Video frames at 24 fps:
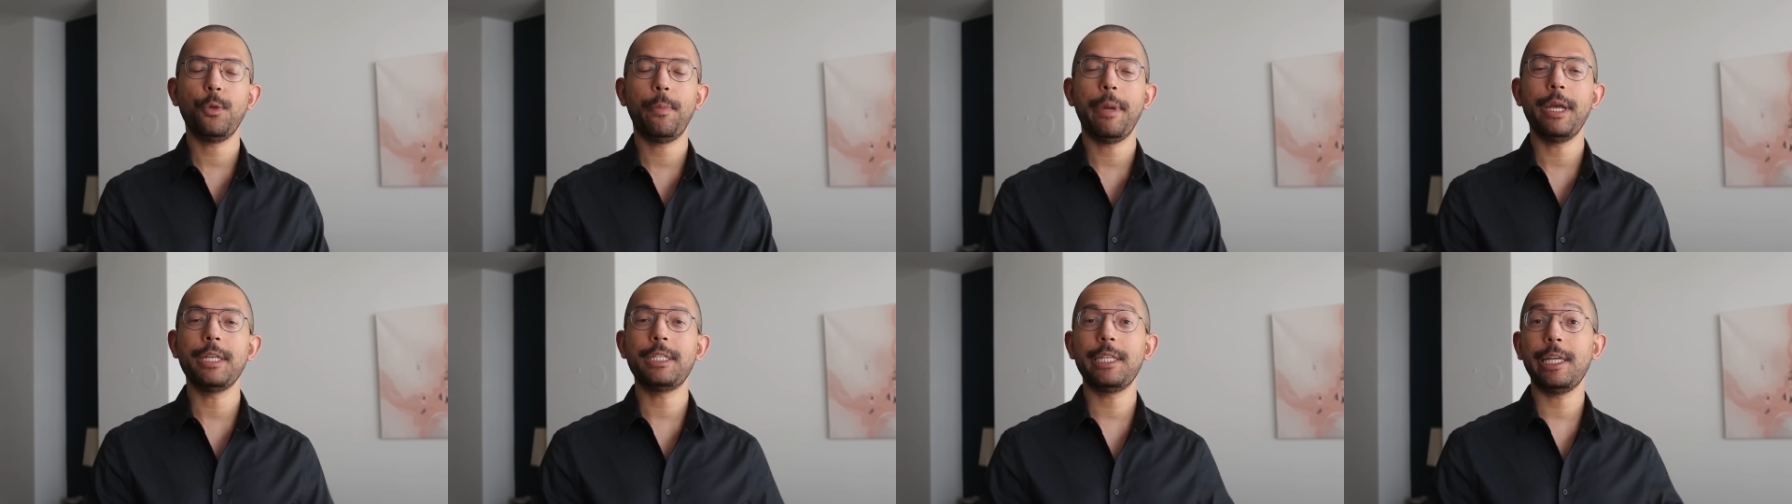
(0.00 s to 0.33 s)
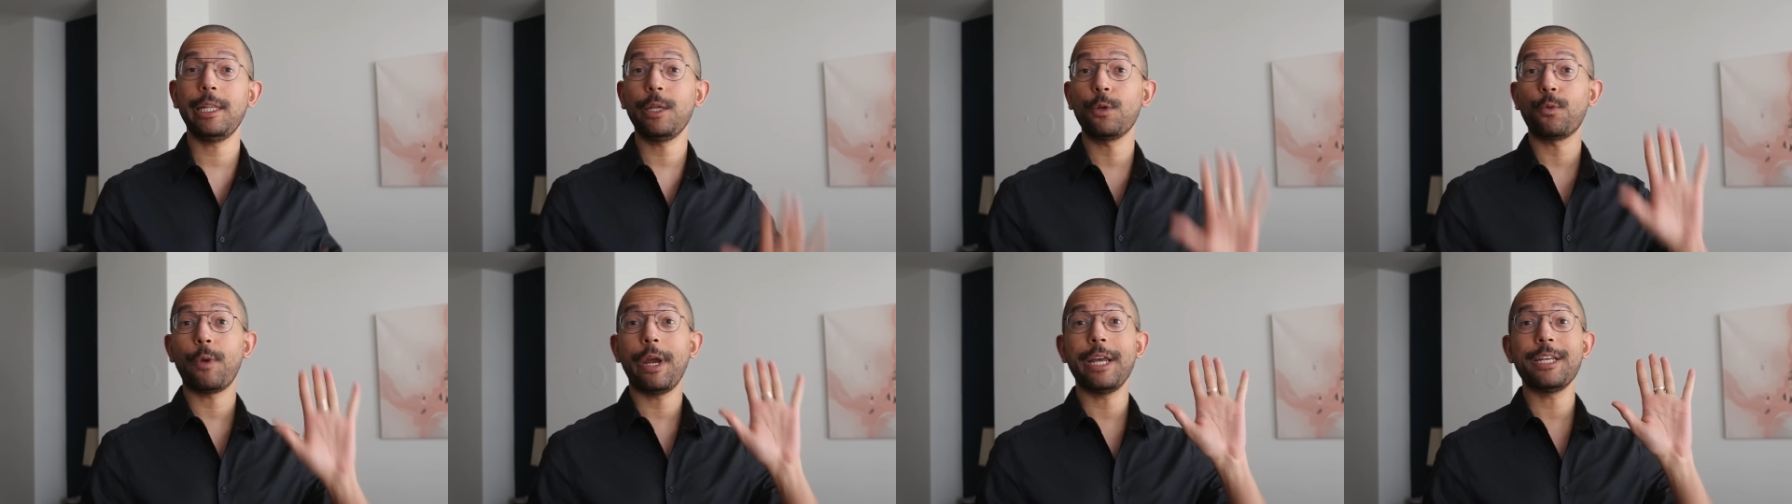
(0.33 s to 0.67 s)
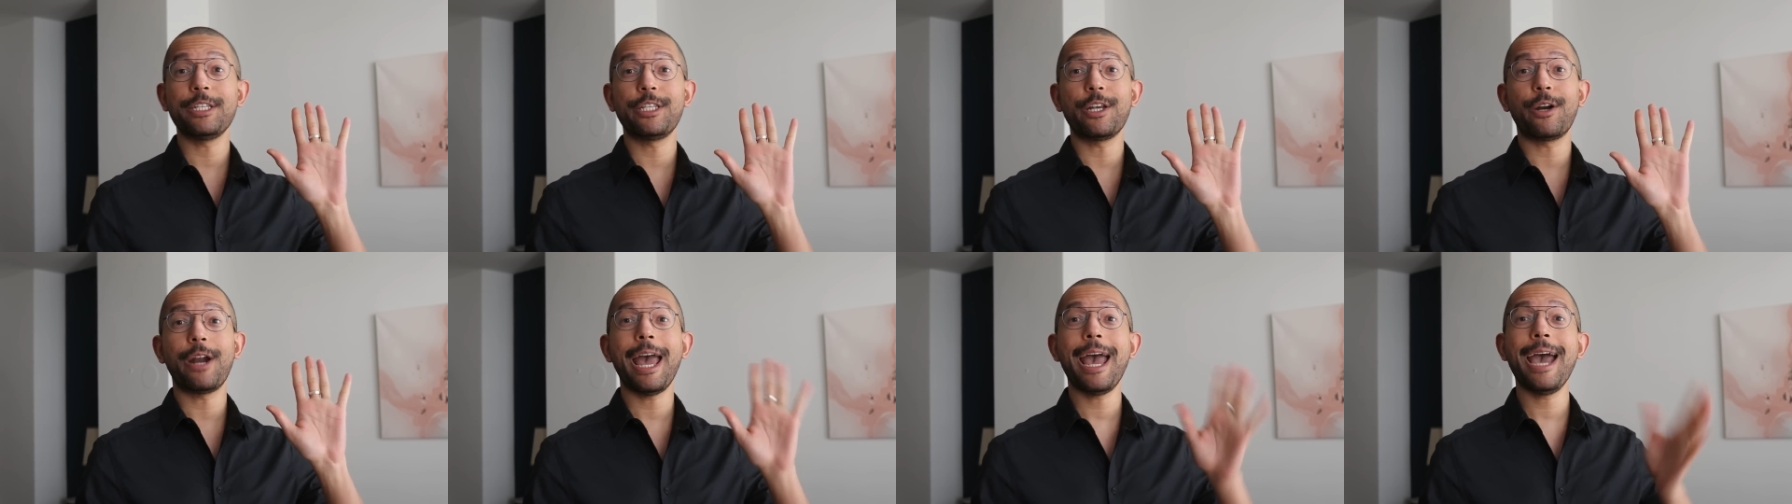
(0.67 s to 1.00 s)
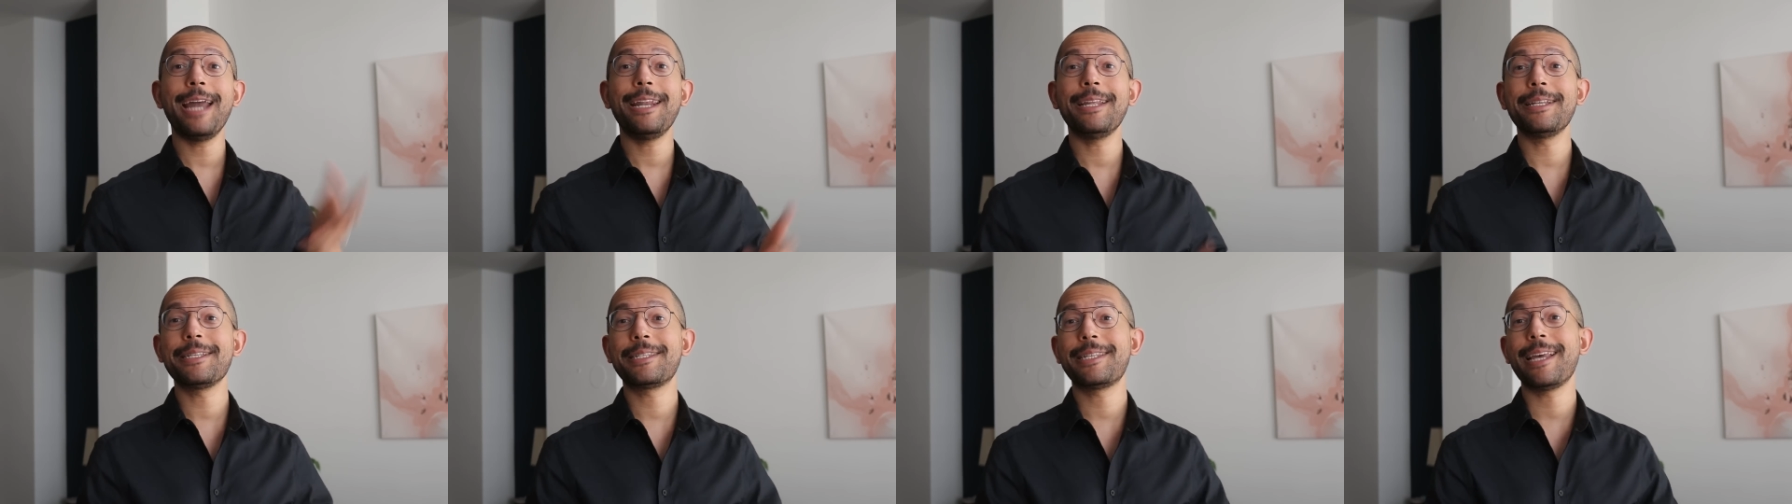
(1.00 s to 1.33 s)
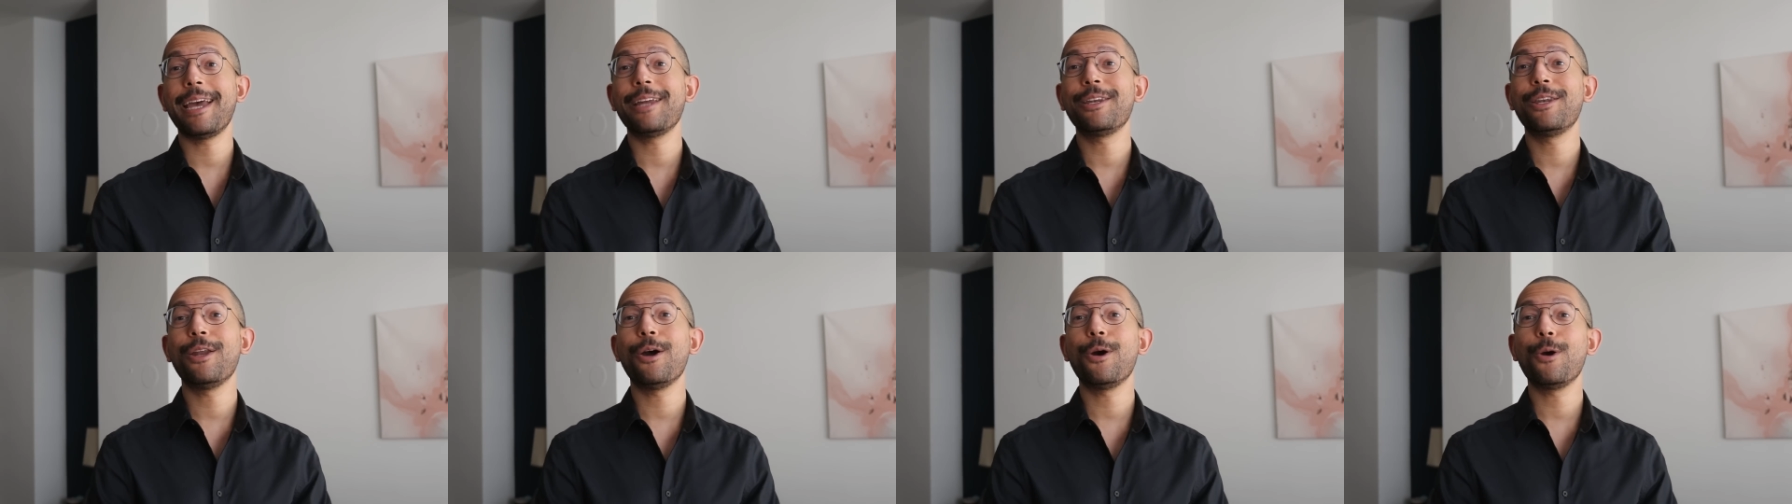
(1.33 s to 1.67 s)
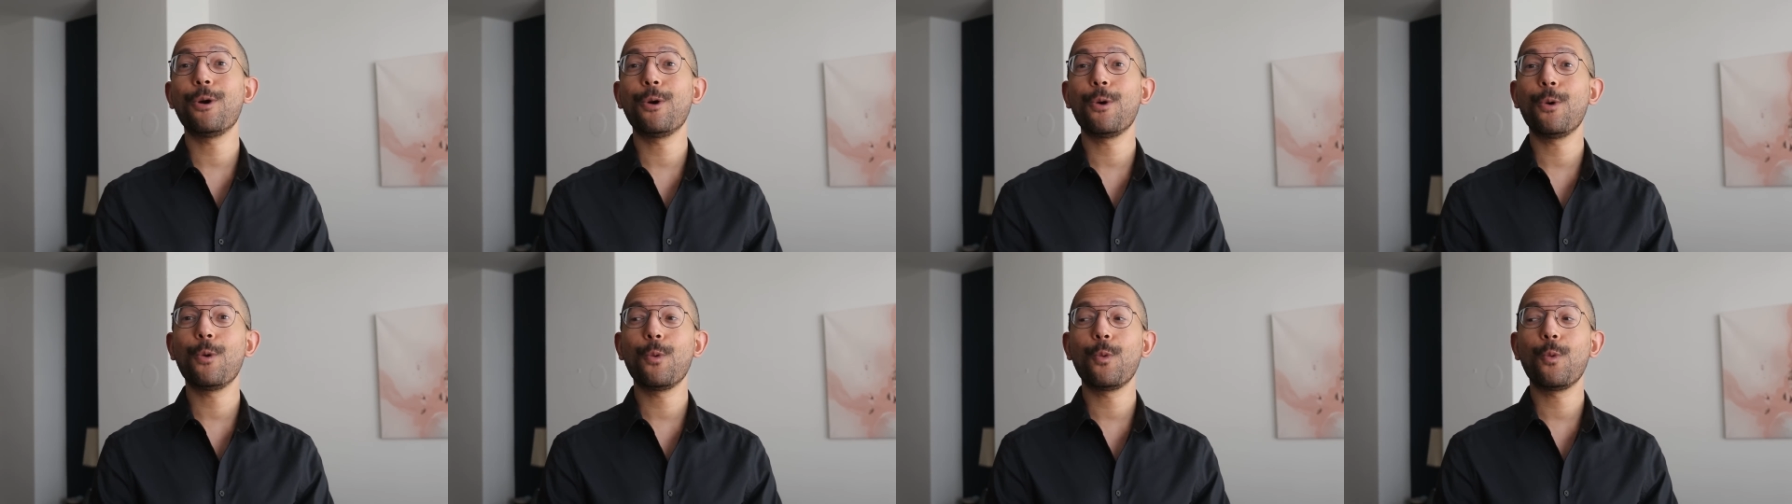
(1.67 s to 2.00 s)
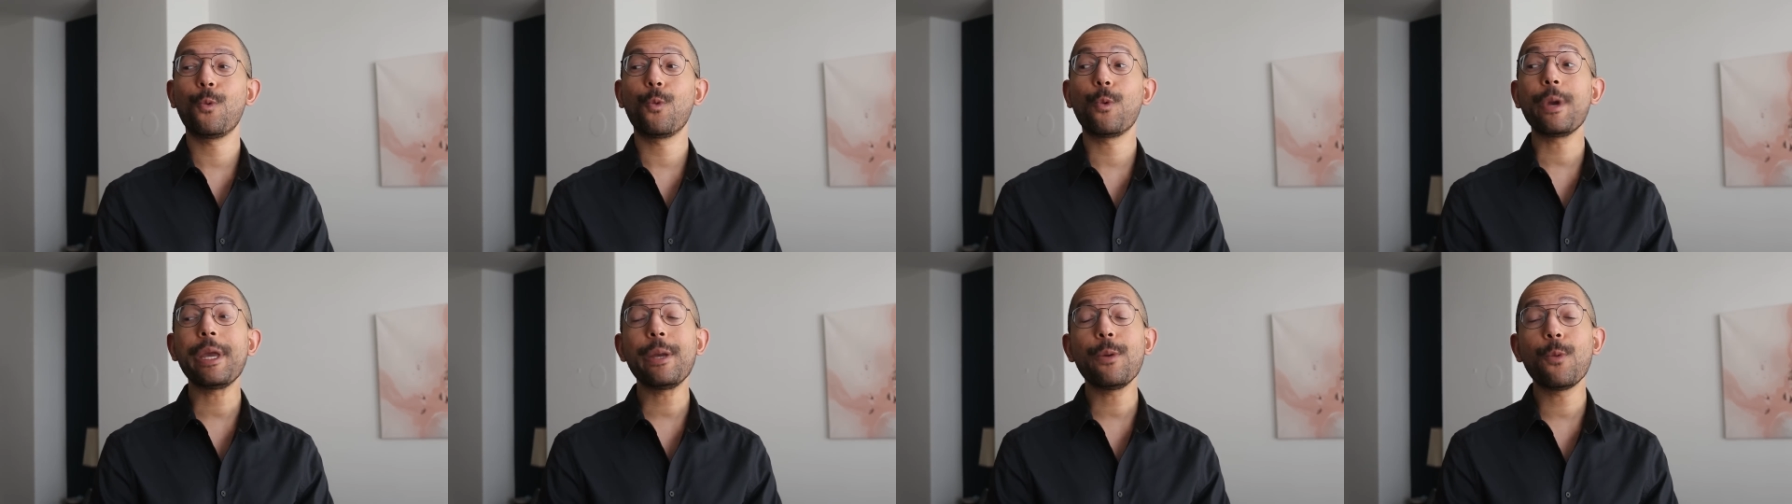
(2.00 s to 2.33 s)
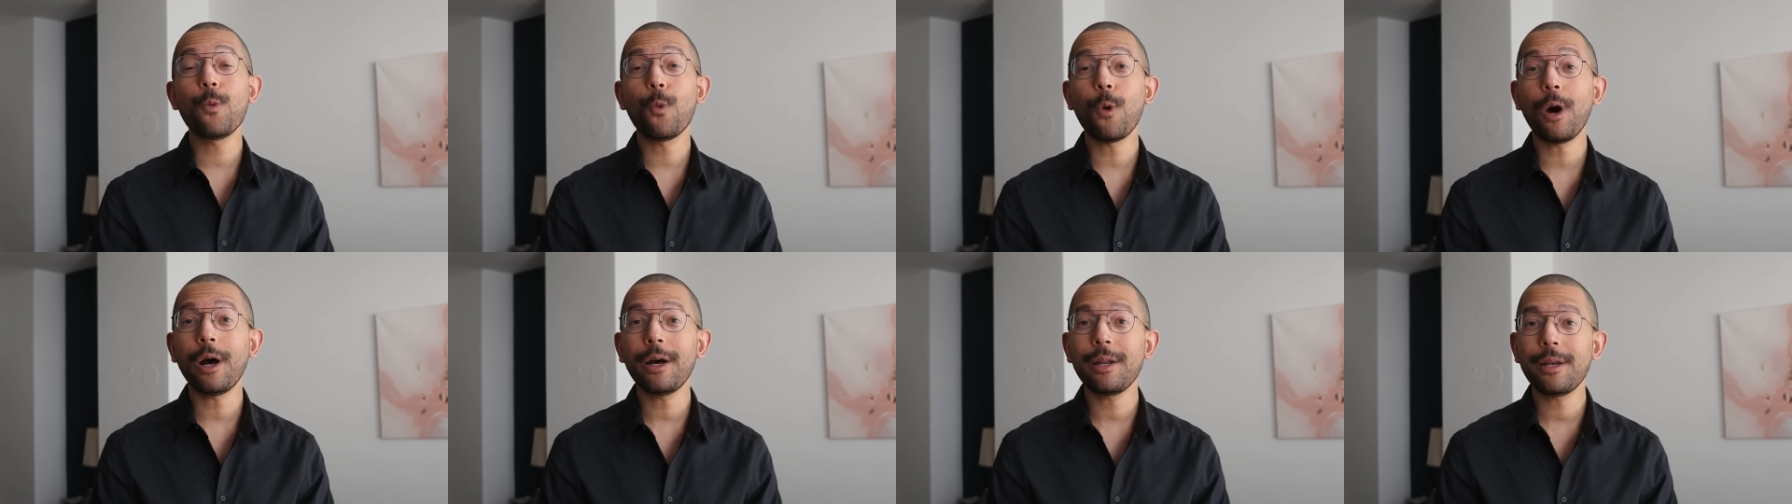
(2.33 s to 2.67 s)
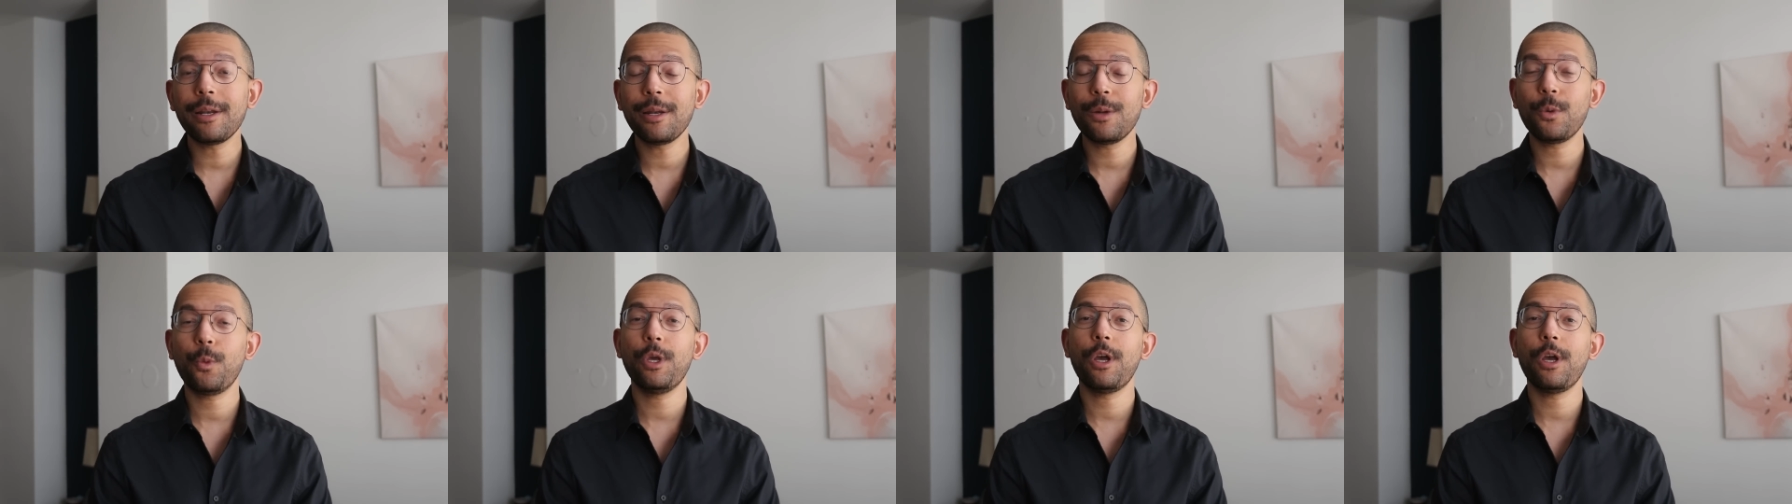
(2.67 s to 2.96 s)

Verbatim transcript: who basically raised their hand and said, no, we won.